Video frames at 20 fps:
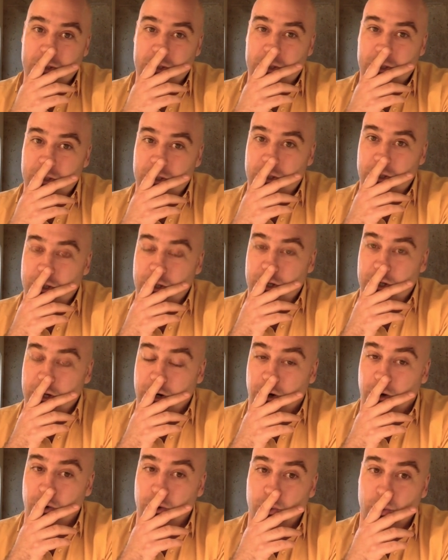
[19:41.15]

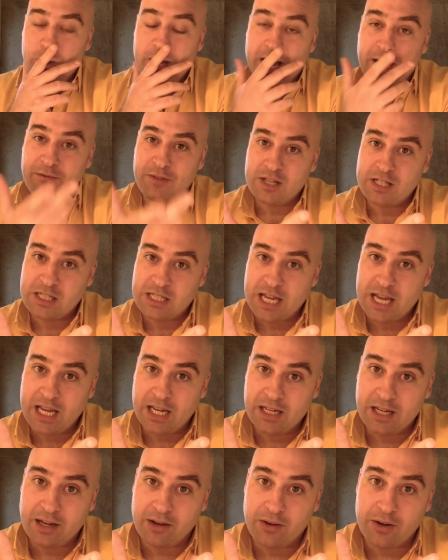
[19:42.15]
We have this saying
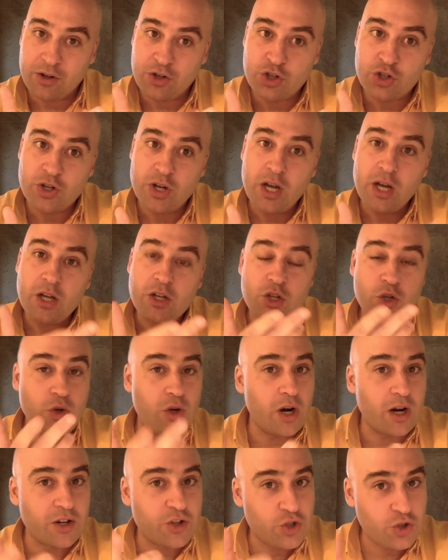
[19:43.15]
in English, you
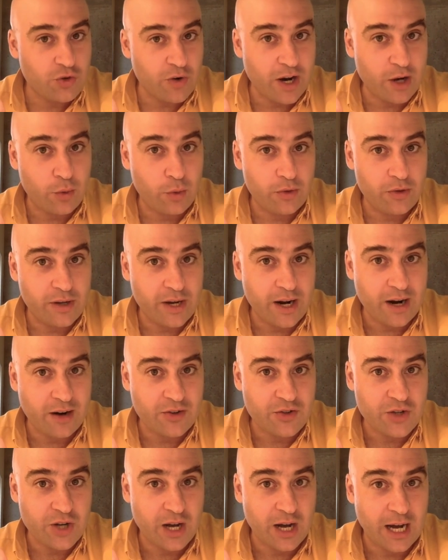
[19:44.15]
got to strike while the
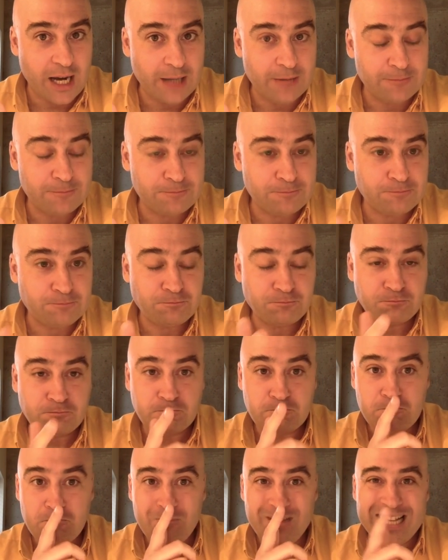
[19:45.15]
iron's hot.
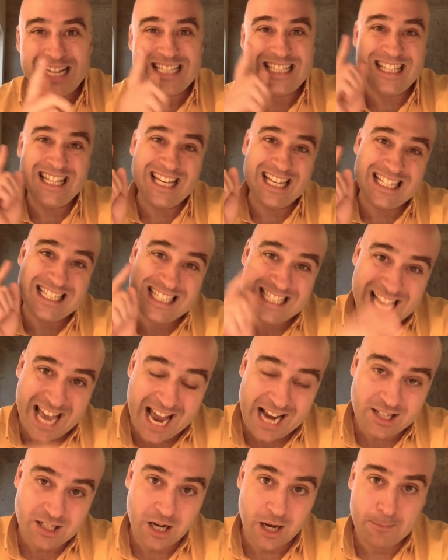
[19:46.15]
It's the
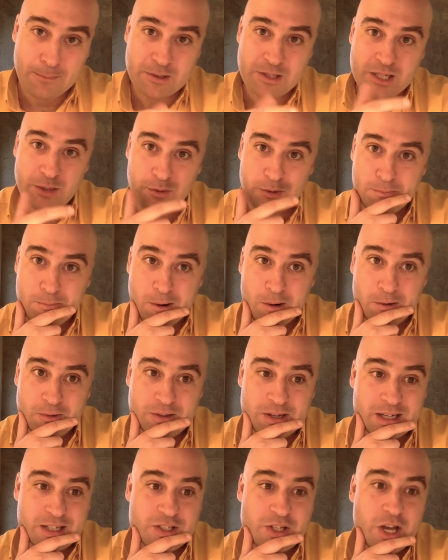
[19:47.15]
exact opposite with
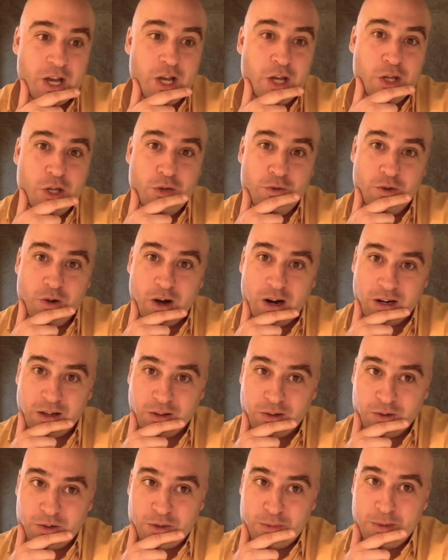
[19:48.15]
politics. You've got to
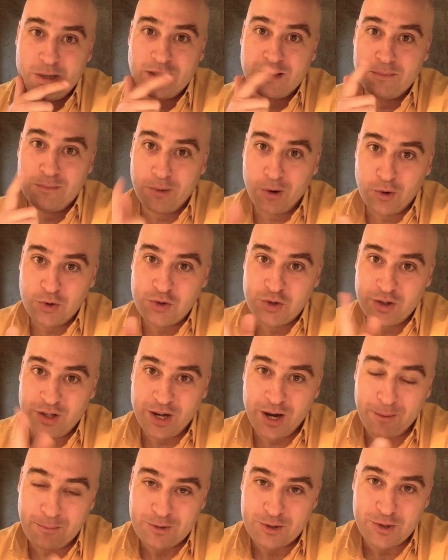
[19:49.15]
learn to make the most of the
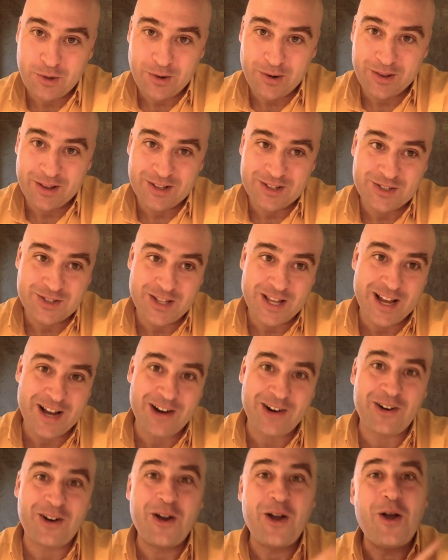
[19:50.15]
opportunity that's
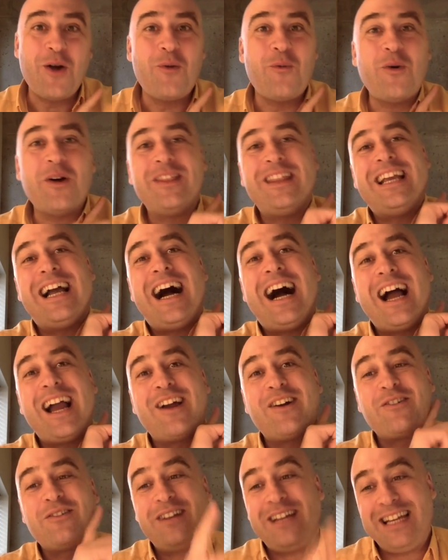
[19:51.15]
there when the
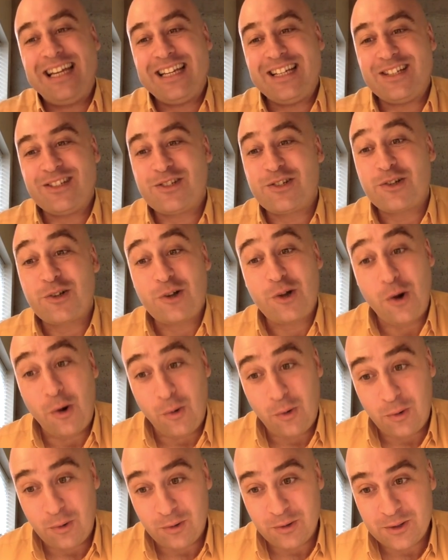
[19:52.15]
iron is
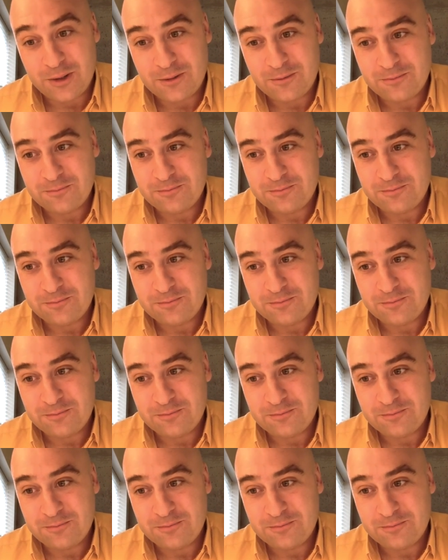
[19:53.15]
cold.